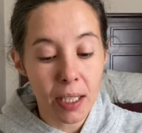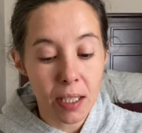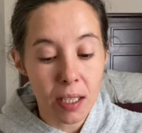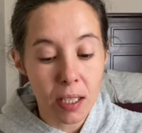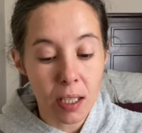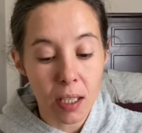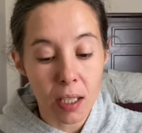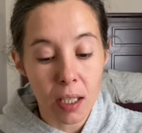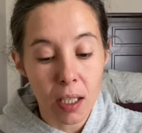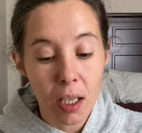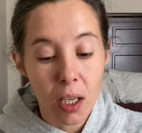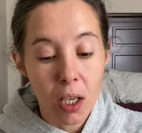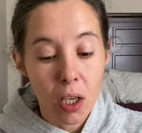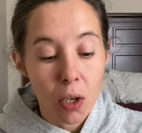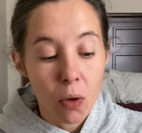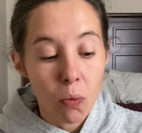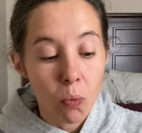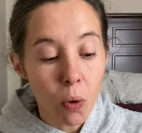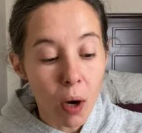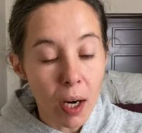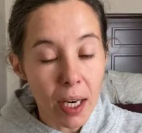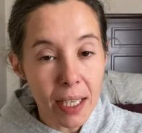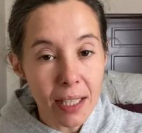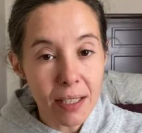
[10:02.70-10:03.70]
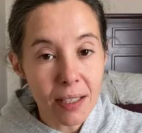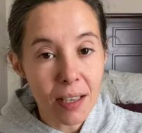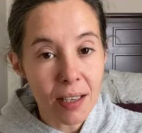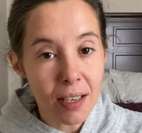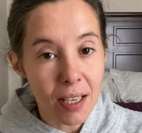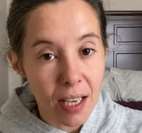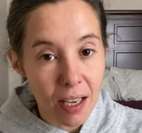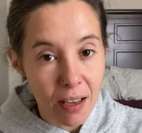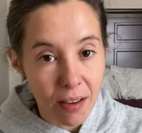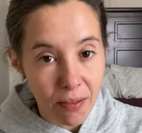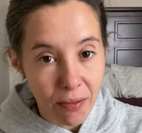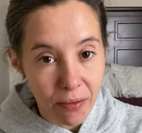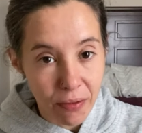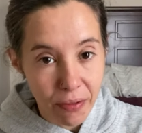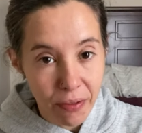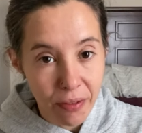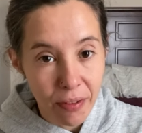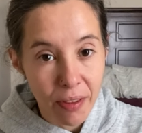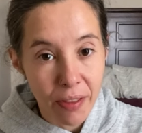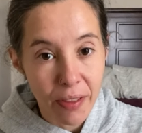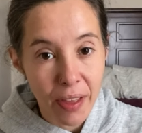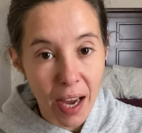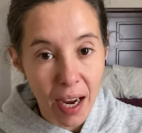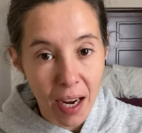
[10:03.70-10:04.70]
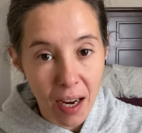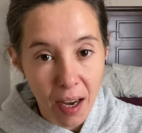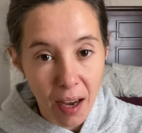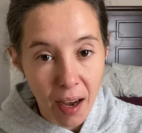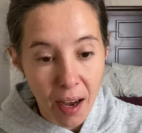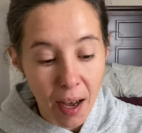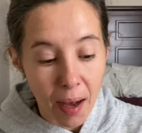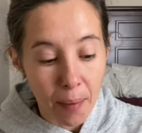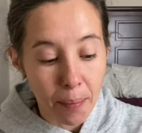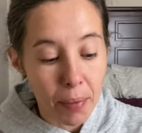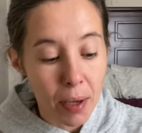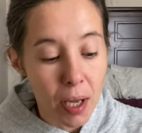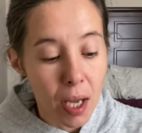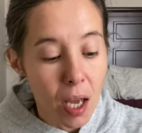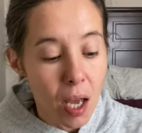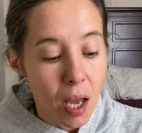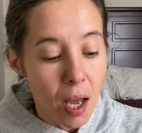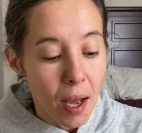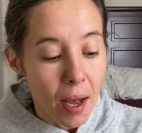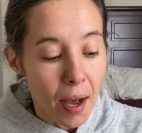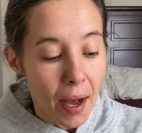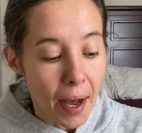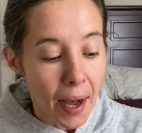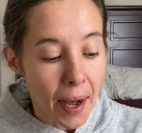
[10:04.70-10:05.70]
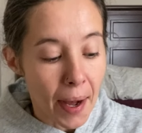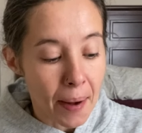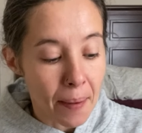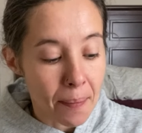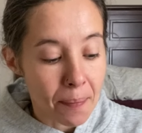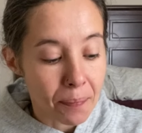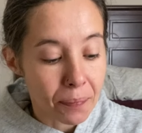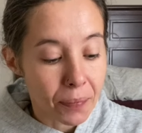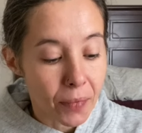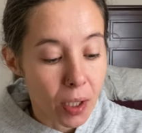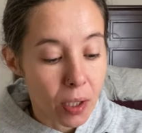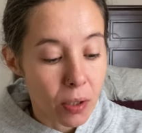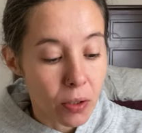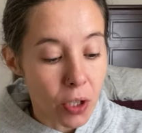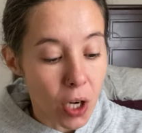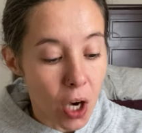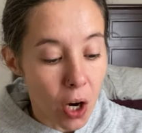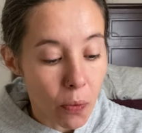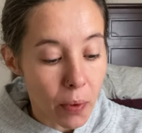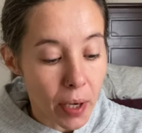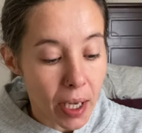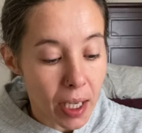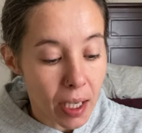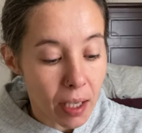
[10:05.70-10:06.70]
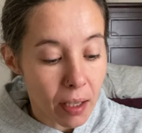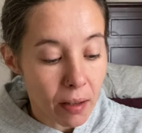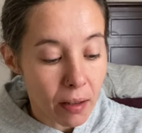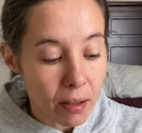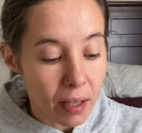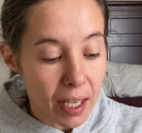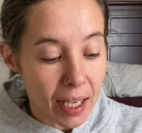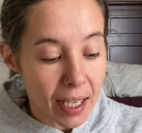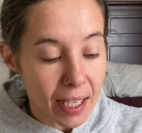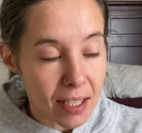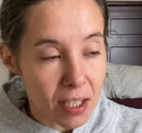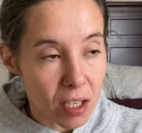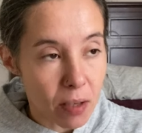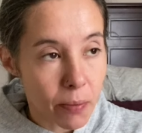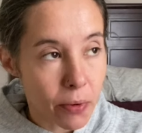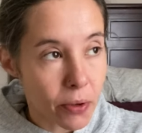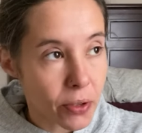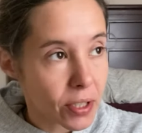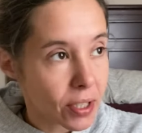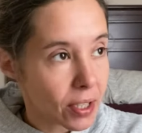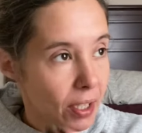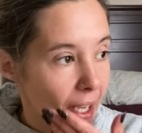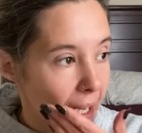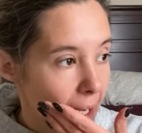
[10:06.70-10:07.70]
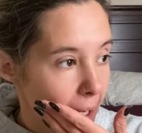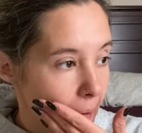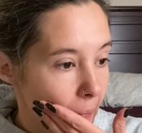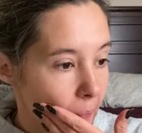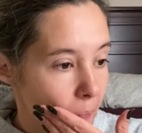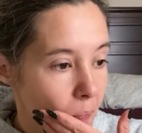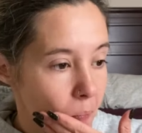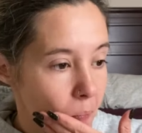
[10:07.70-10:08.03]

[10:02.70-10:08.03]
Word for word: to, wanting to give that cup, um, knowing like, it's almost like